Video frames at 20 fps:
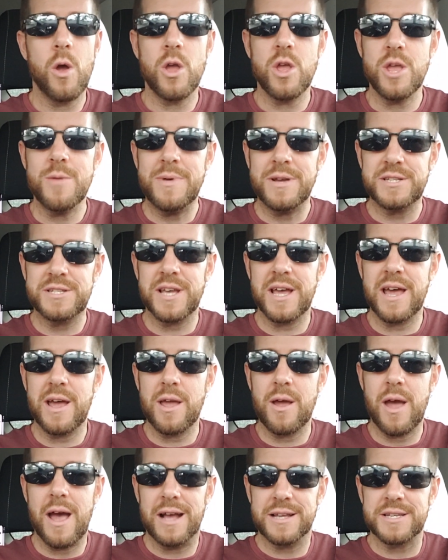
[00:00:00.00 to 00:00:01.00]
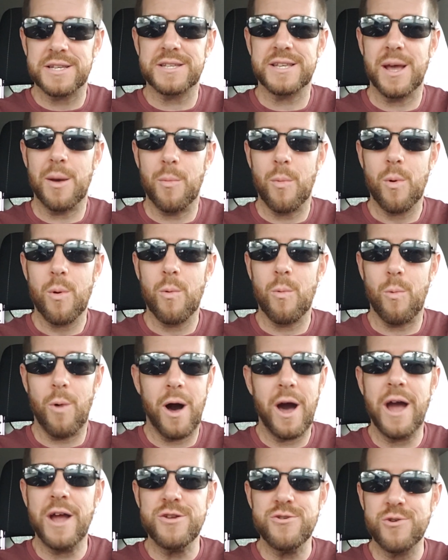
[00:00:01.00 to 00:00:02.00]
you may say, SSM,
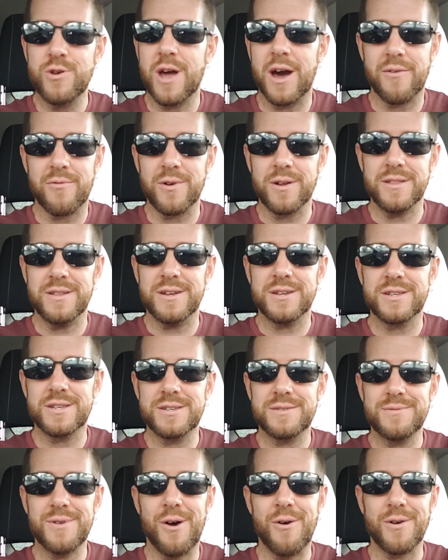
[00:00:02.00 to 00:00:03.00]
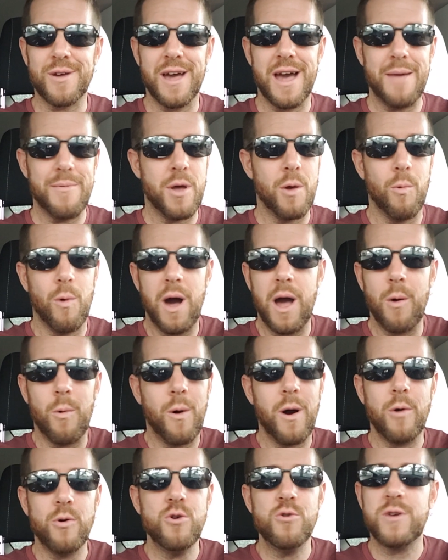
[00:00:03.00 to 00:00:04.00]
why are you covering this? Okay, I mean,
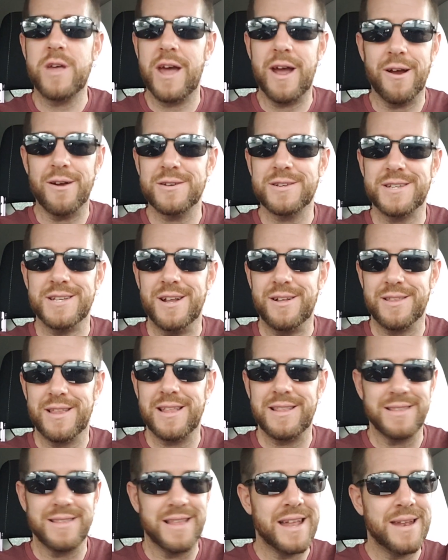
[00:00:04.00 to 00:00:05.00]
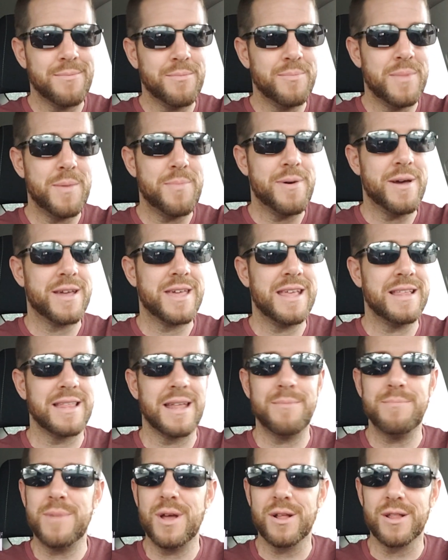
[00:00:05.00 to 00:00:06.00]
who cares? You know, let them be picky,
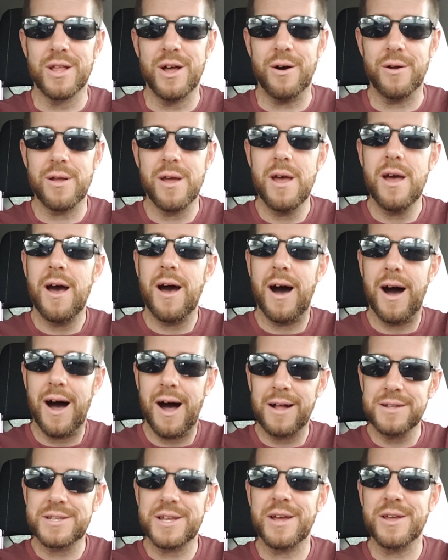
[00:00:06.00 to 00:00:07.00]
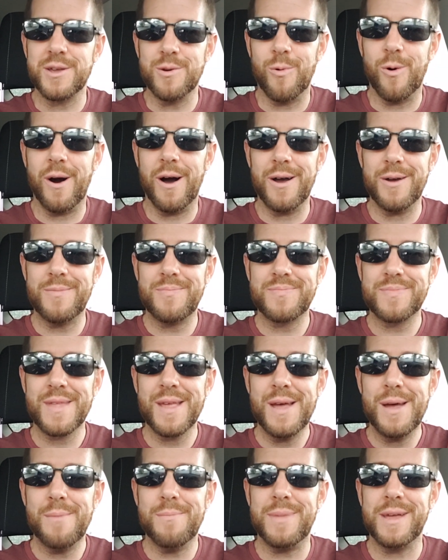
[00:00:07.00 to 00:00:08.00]
let them be alone. I'll tell you why.
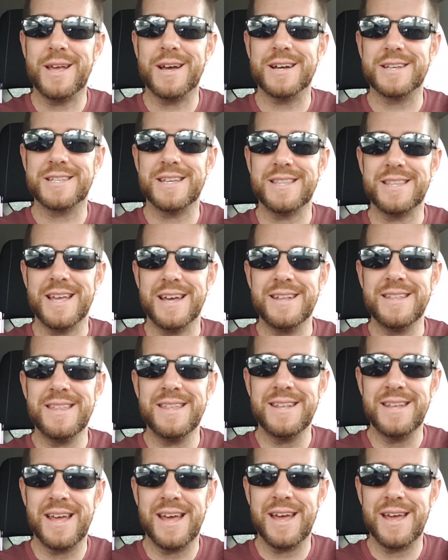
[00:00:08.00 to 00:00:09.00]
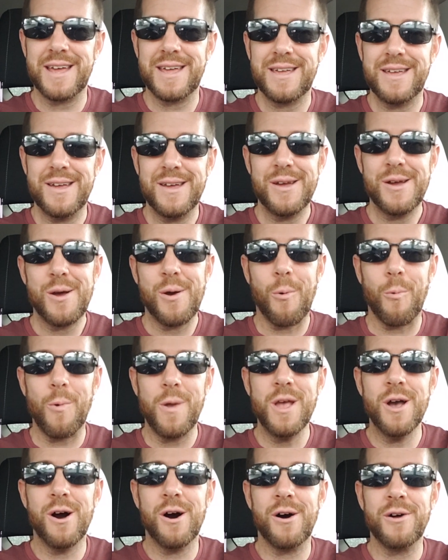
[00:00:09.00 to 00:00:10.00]
Because at the end of the day,
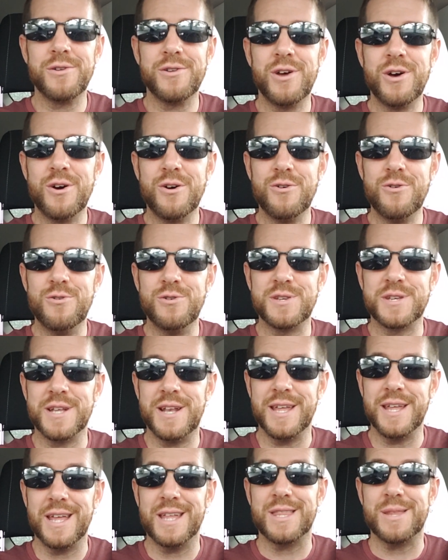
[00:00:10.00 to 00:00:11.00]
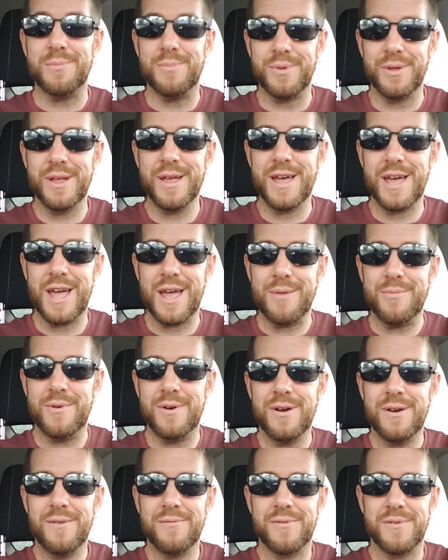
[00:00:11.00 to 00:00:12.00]
we all know who's going to get the blame
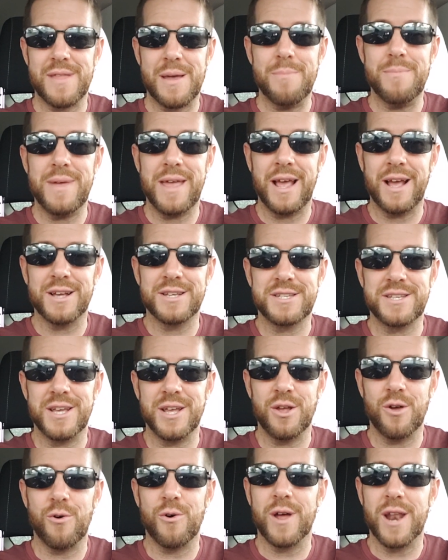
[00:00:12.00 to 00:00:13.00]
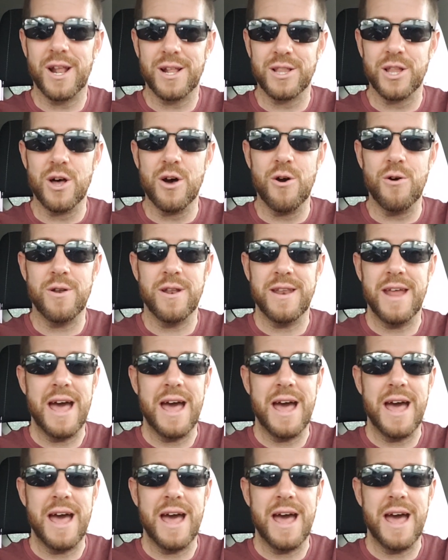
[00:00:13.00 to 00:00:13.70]
for them being a single and alone and